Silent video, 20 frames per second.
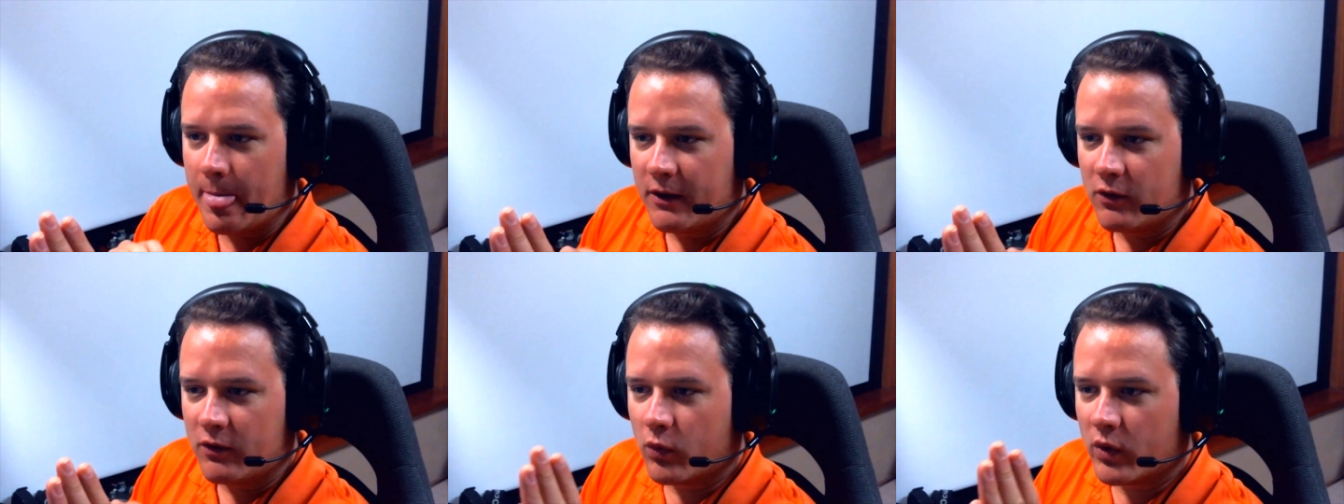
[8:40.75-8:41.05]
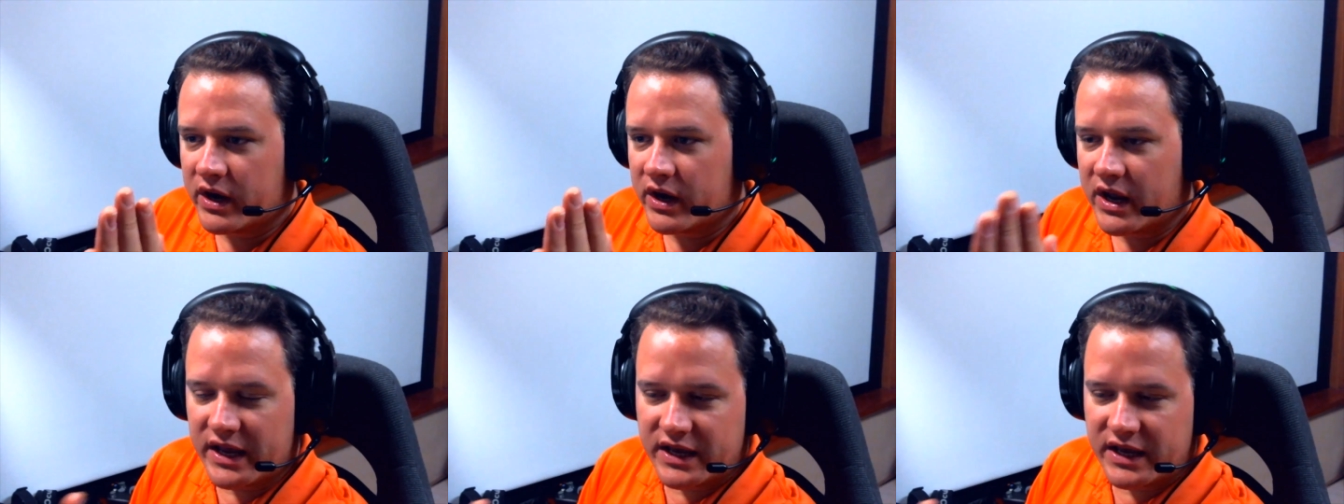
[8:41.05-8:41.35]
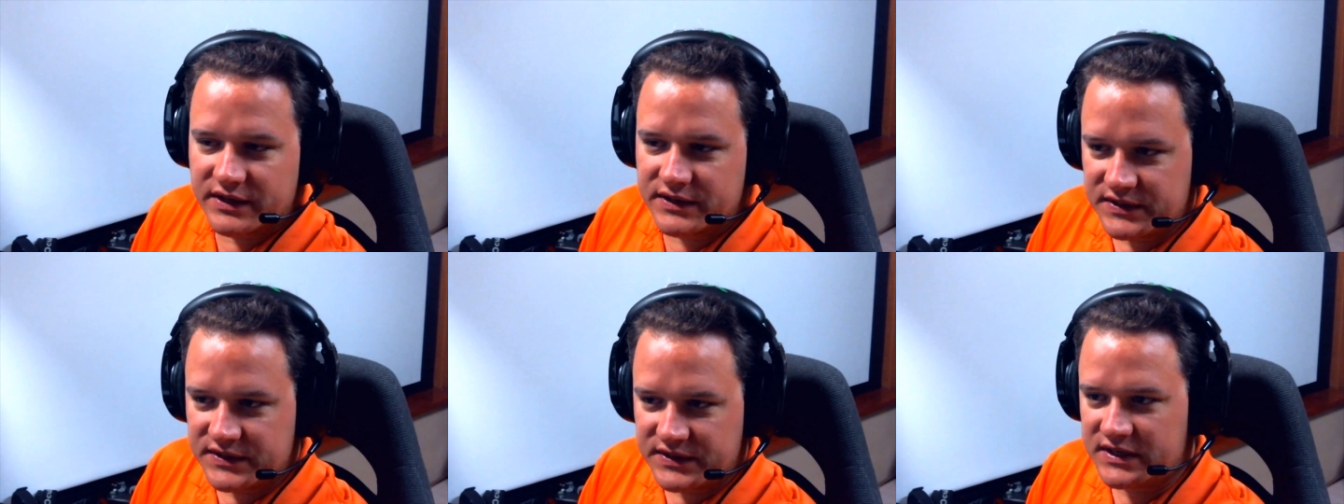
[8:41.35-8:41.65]
one eye
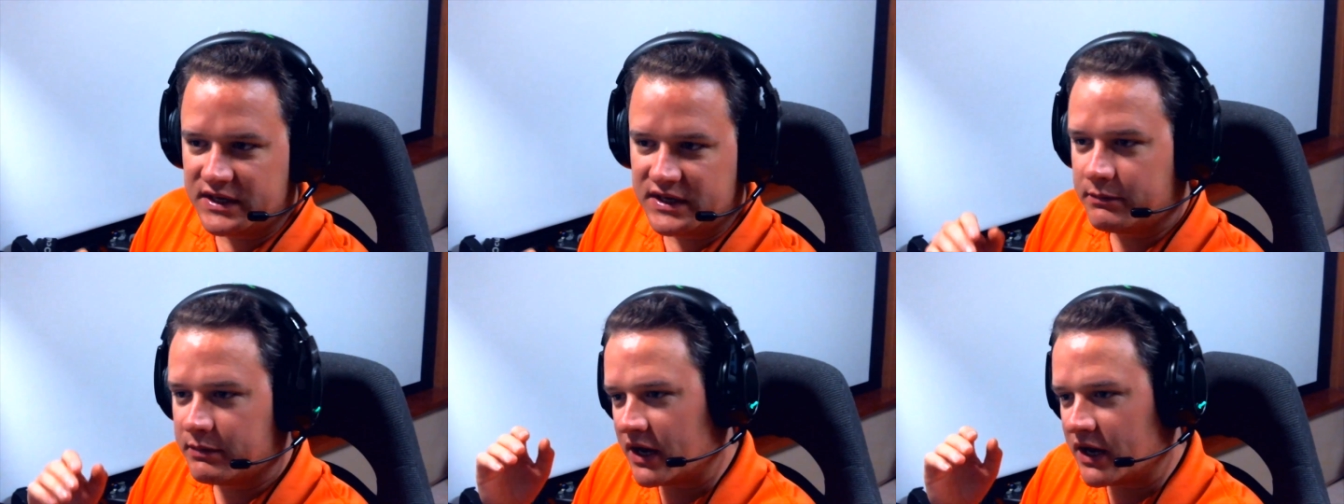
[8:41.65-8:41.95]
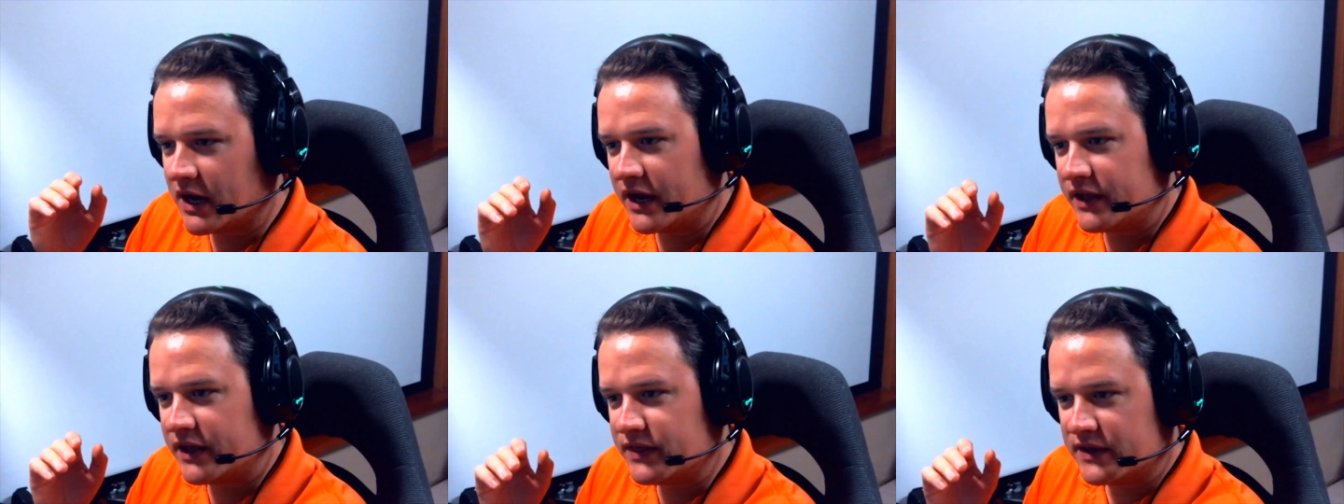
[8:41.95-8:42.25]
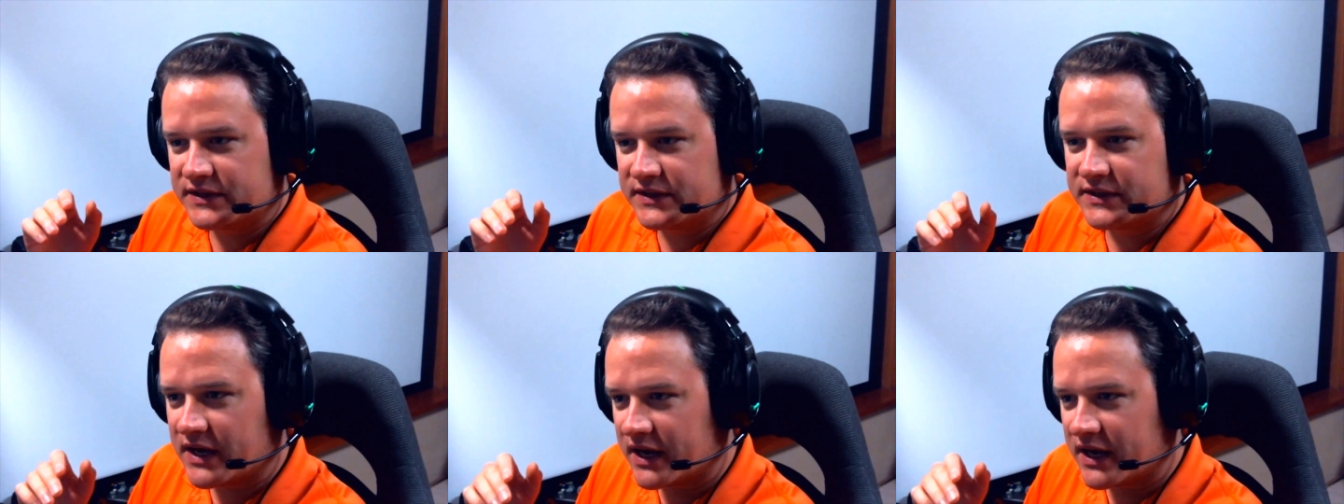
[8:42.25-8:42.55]
can see behind
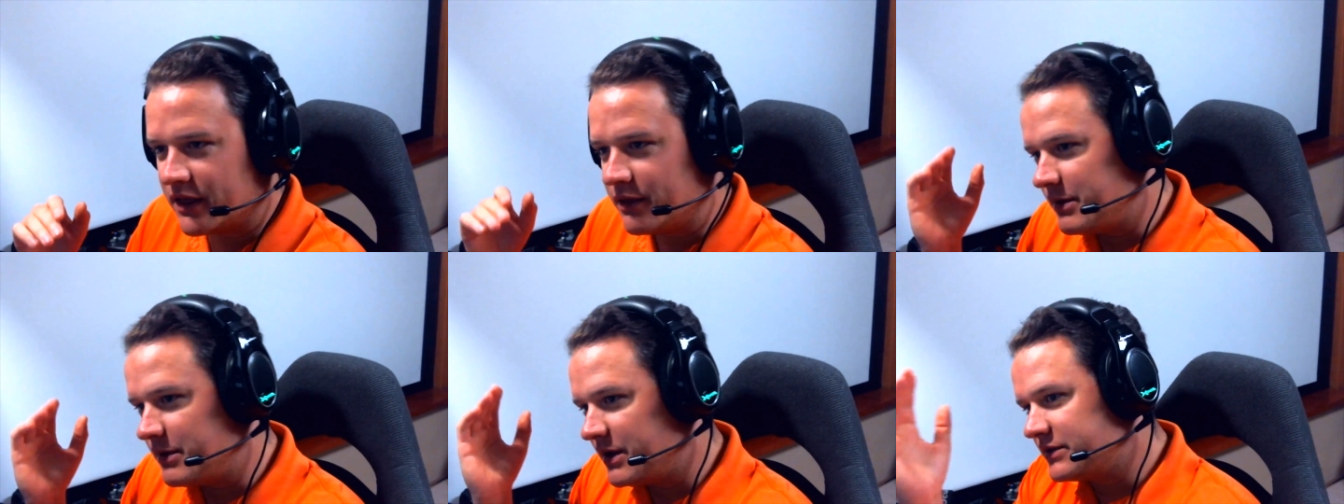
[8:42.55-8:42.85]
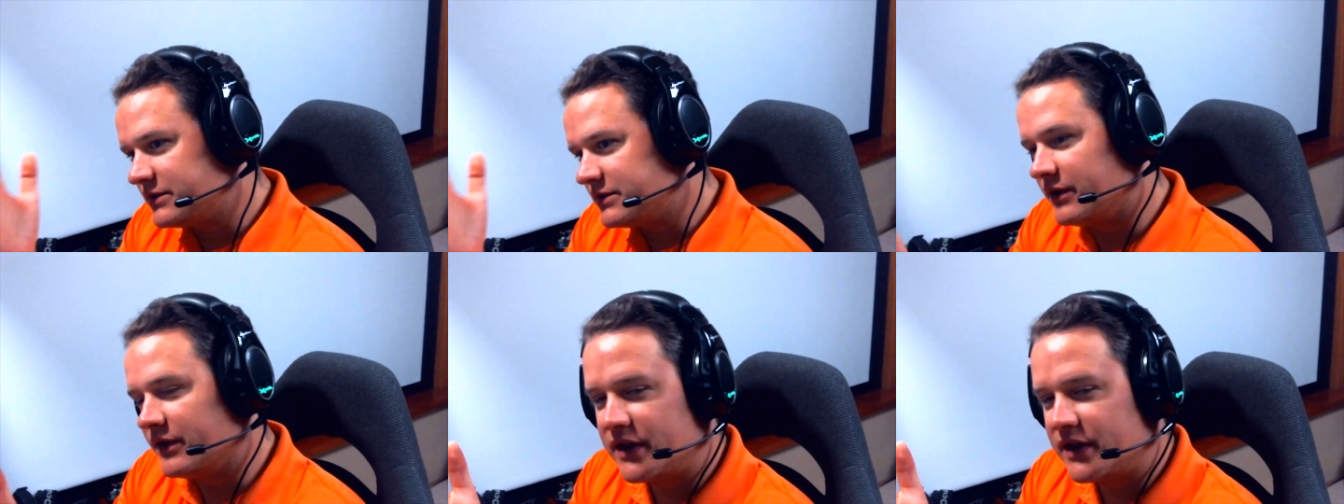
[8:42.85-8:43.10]
this side of the bezel